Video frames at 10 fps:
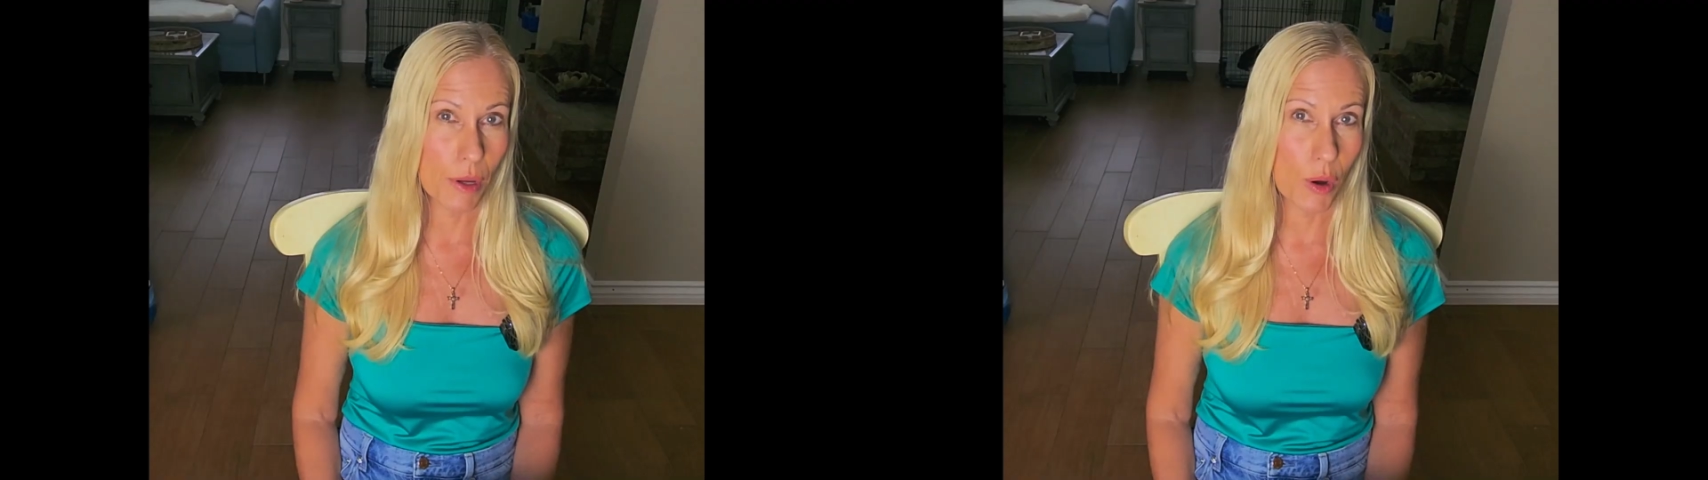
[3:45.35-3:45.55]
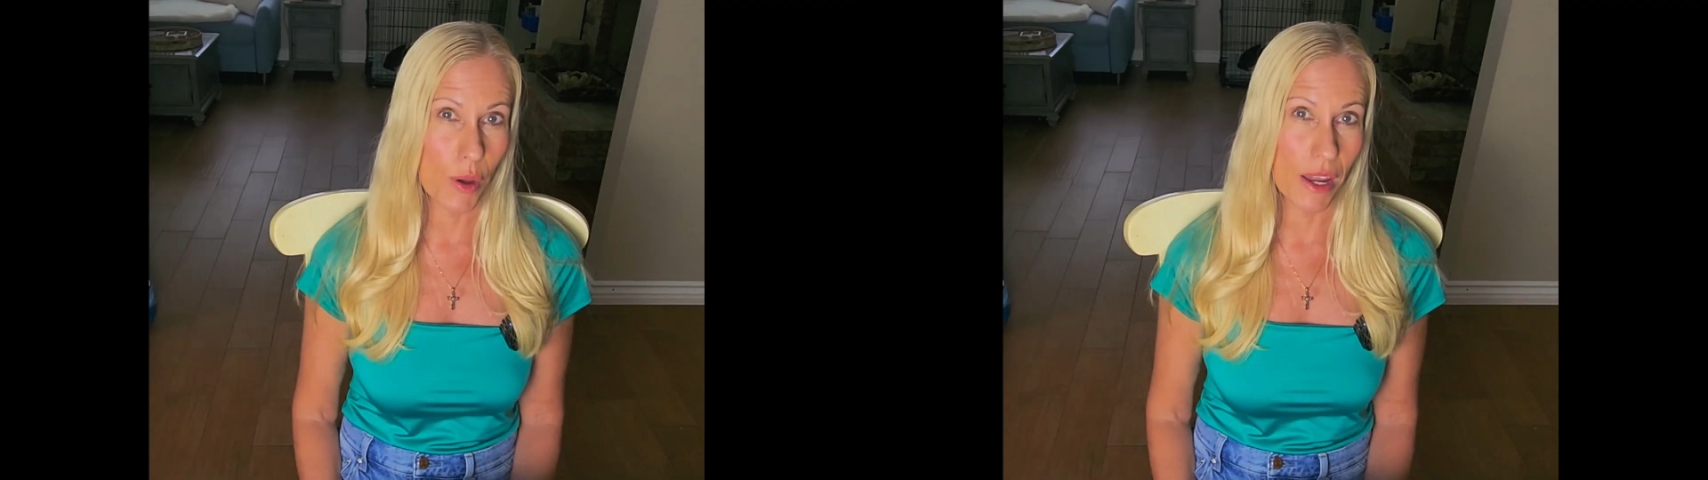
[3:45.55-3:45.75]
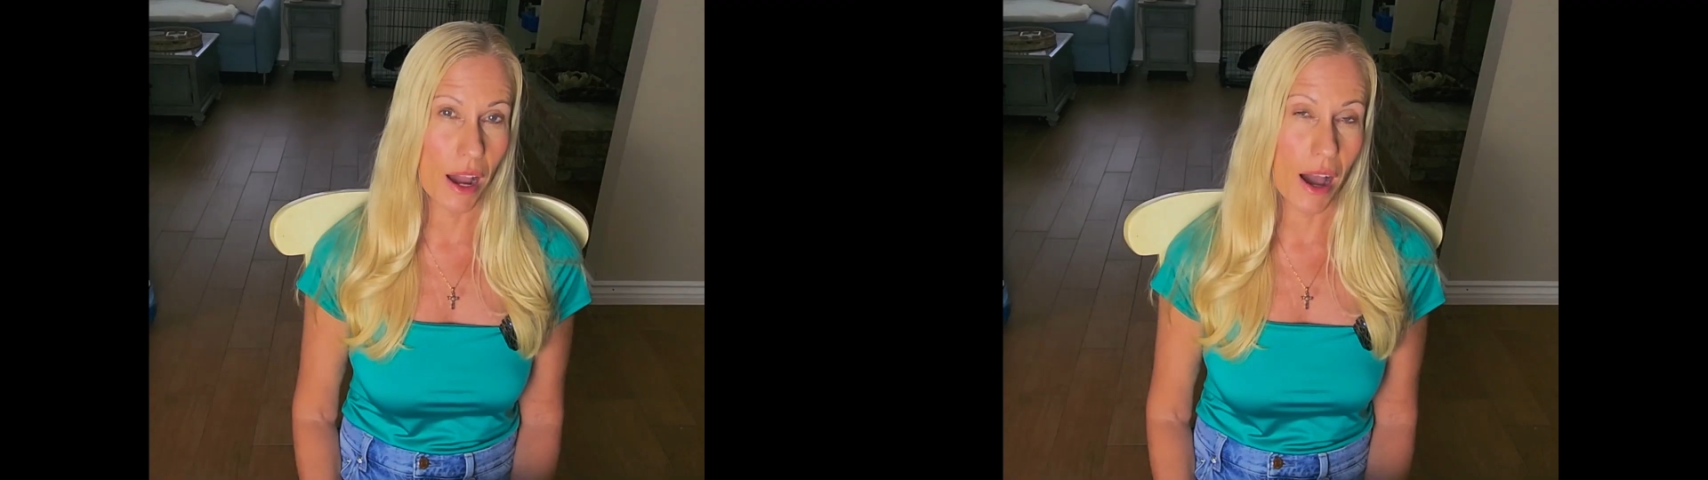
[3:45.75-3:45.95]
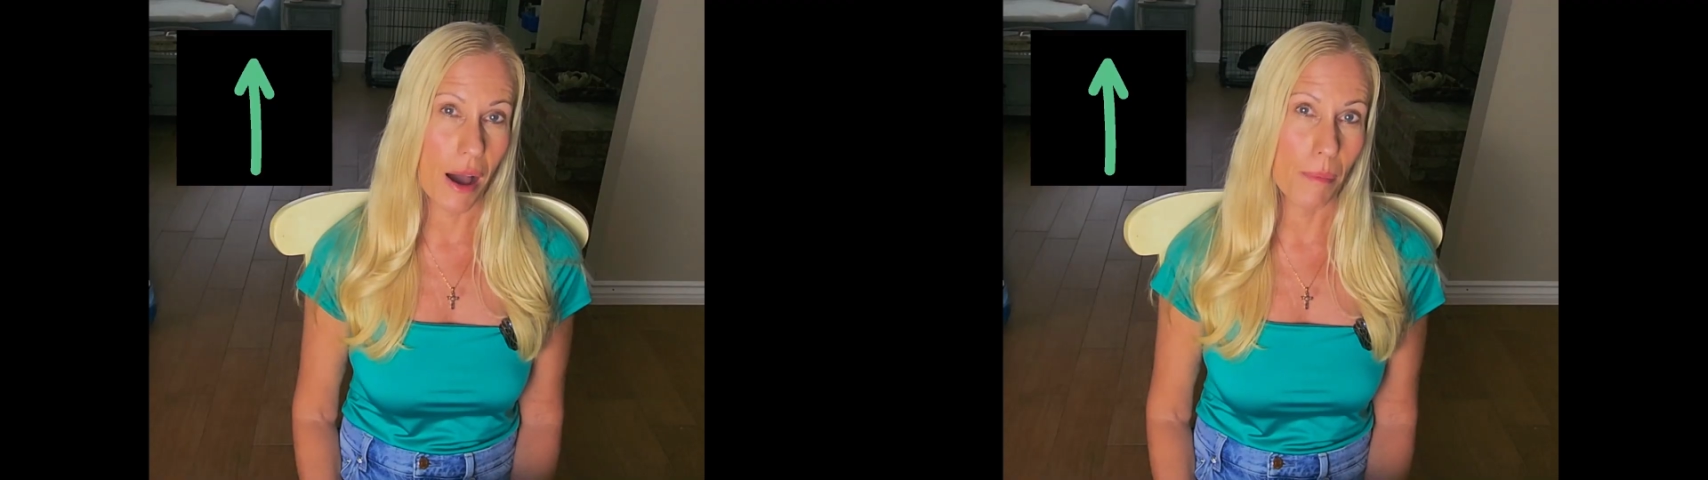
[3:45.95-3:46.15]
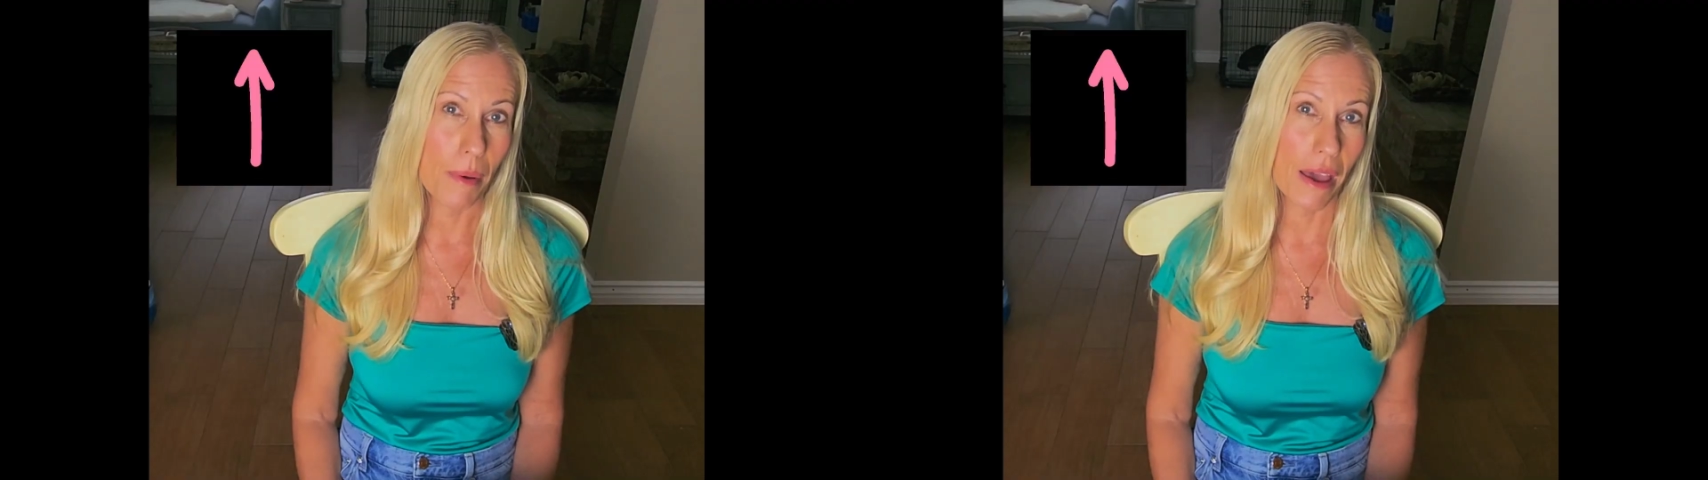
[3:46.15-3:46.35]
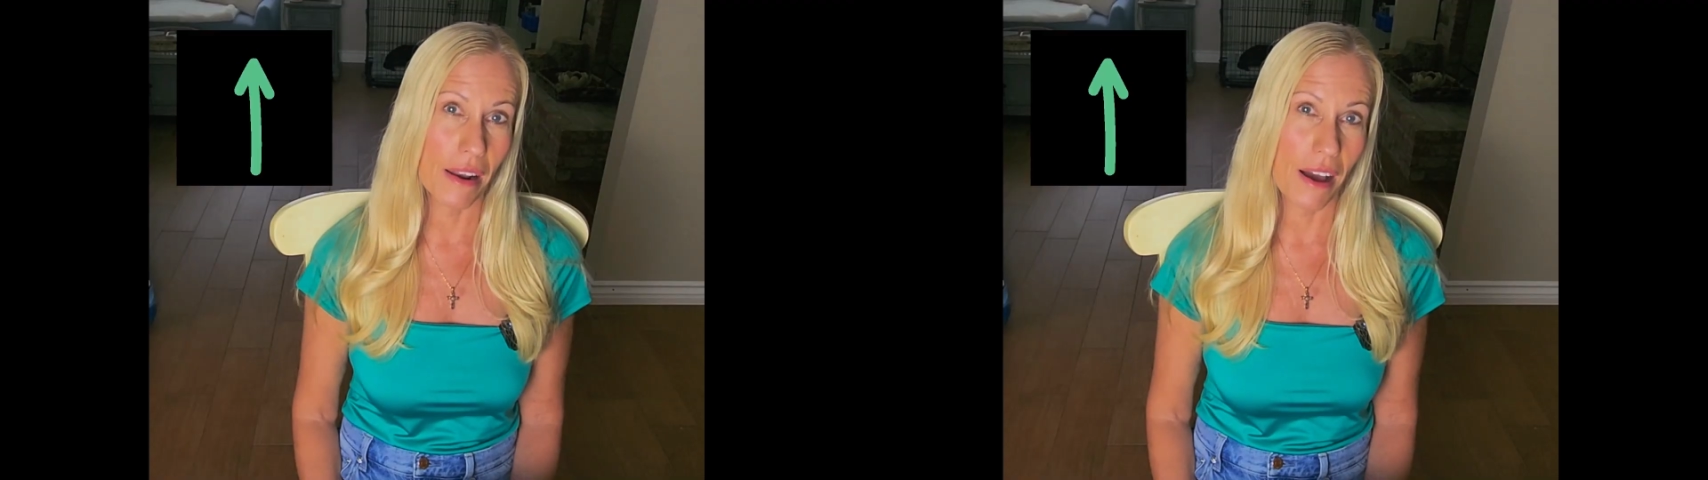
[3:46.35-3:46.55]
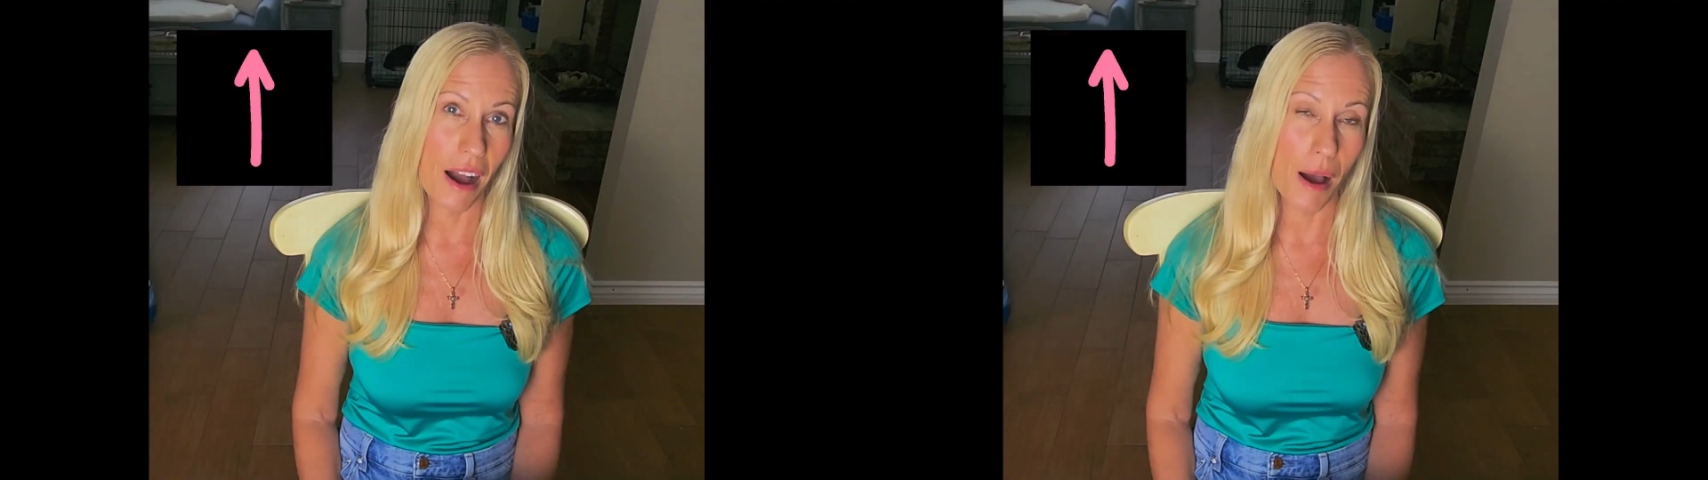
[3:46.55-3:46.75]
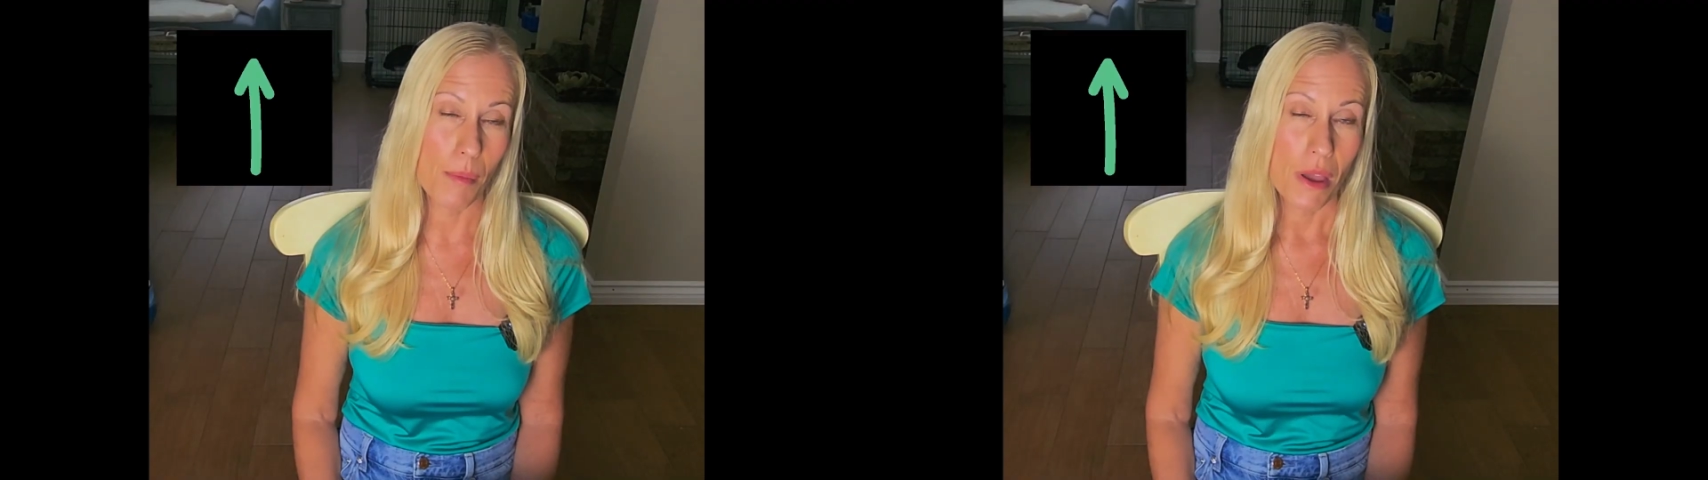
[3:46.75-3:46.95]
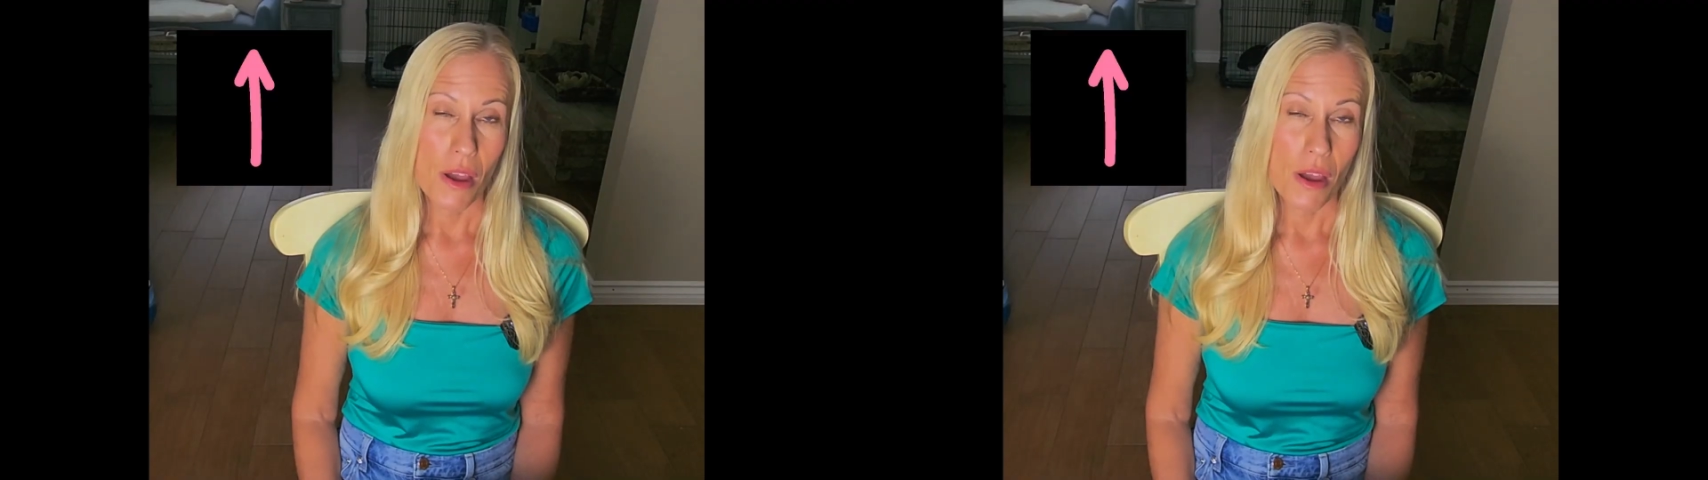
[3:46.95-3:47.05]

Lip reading: going up and up.